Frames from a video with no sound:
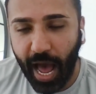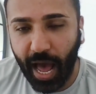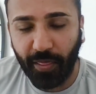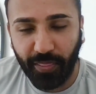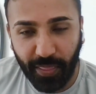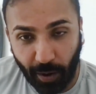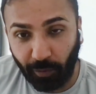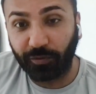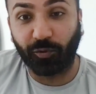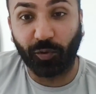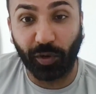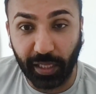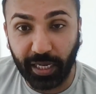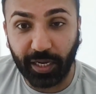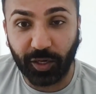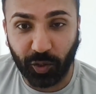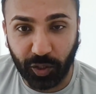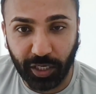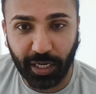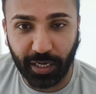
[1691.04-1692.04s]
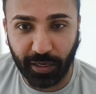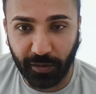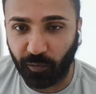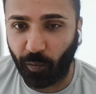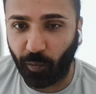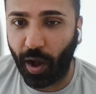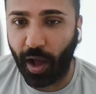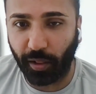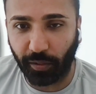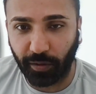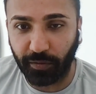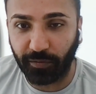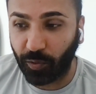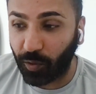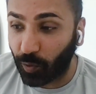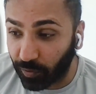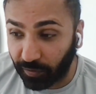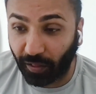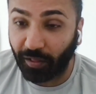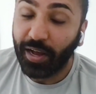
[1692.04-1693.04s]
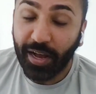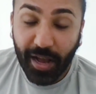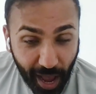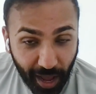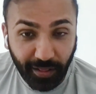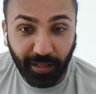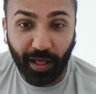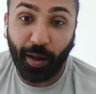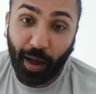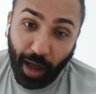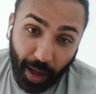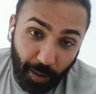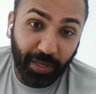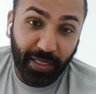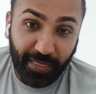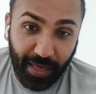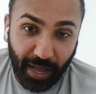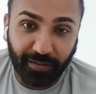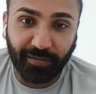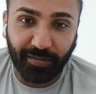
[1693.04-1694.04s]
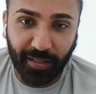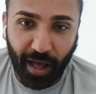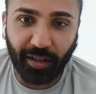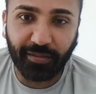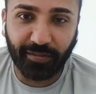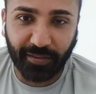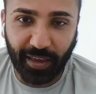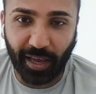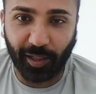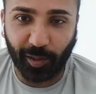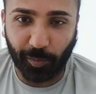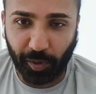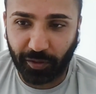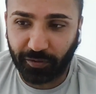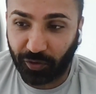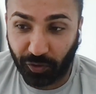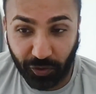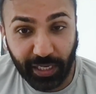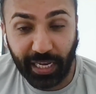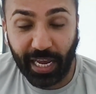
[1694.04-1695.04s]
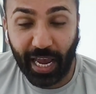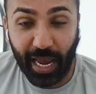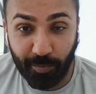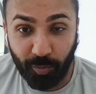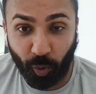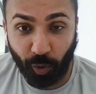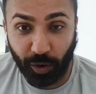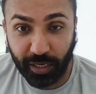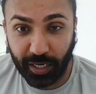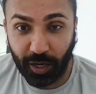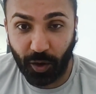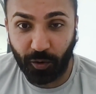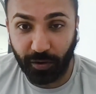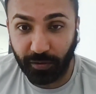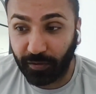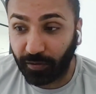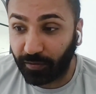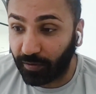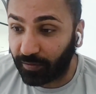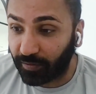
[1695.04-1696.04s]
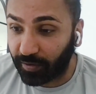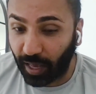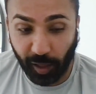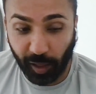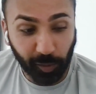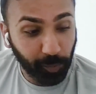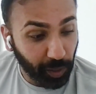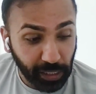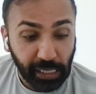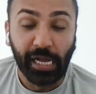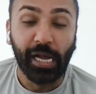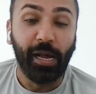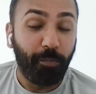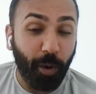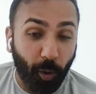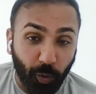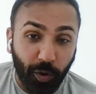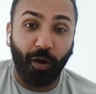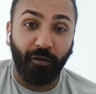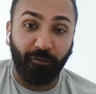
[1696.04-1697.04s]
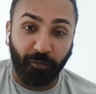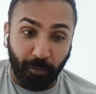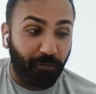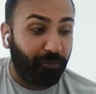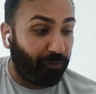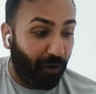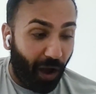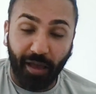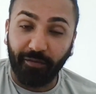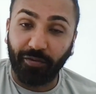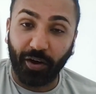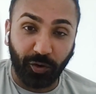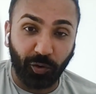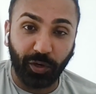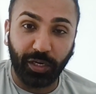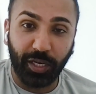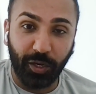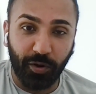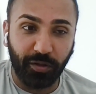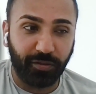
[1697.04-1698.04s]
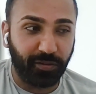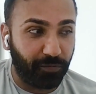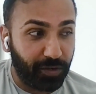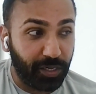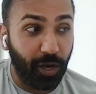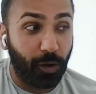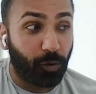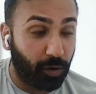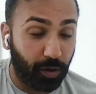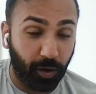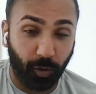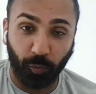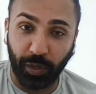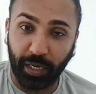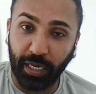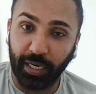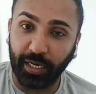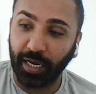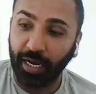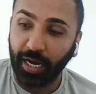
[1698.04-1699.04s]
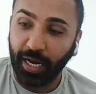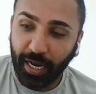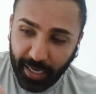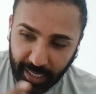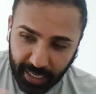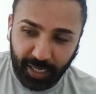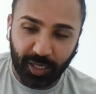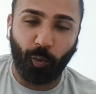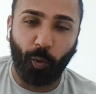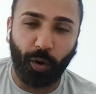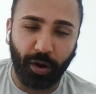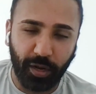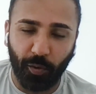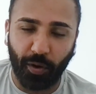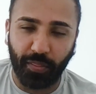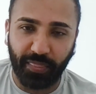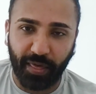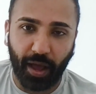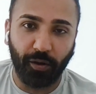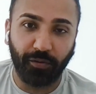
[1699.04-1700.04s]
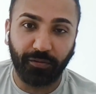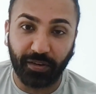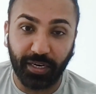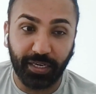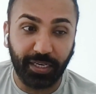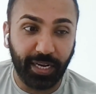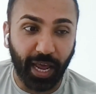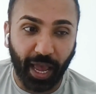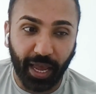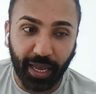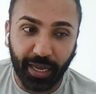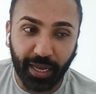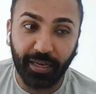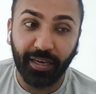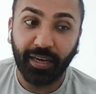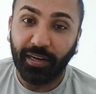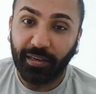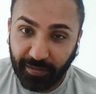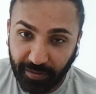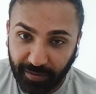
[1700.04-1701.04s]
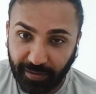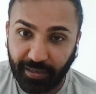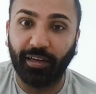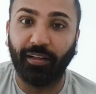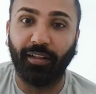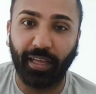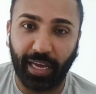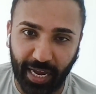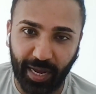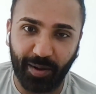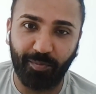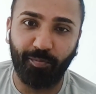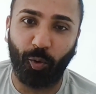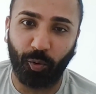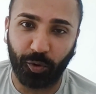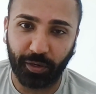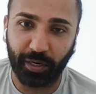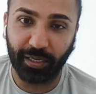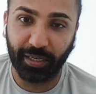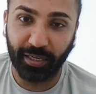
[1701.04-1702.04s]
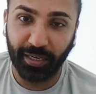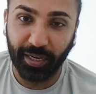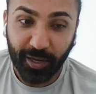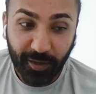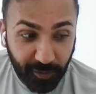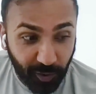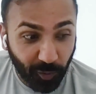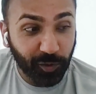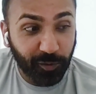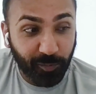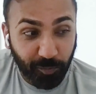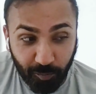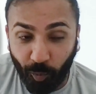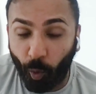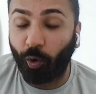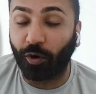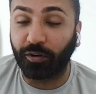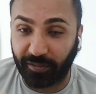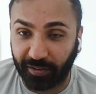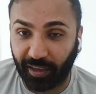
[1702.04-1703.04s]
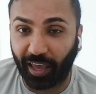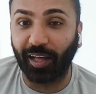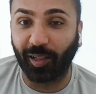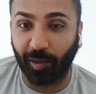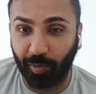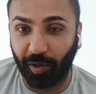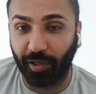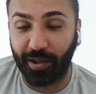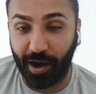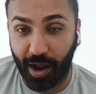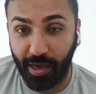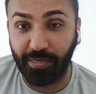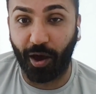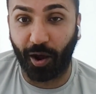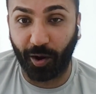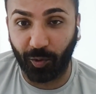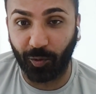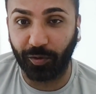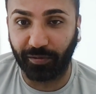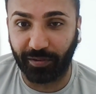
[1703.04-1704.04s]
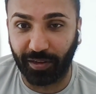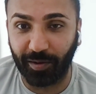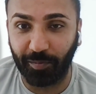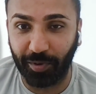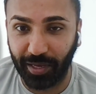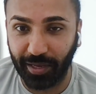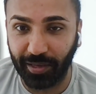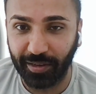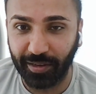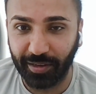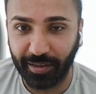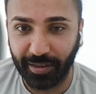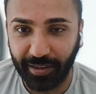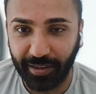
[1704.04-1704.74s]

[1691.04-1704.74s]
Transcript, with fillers: And that was really interesting as well. And so there was a, and I, I mean, that's not scalable. Certainly hand pouring deodorants isn't scalable, but we went from 500 units of deodorant a week to 21,000 a day, still hand pouring. So it was more scalable than I thought it was going to be.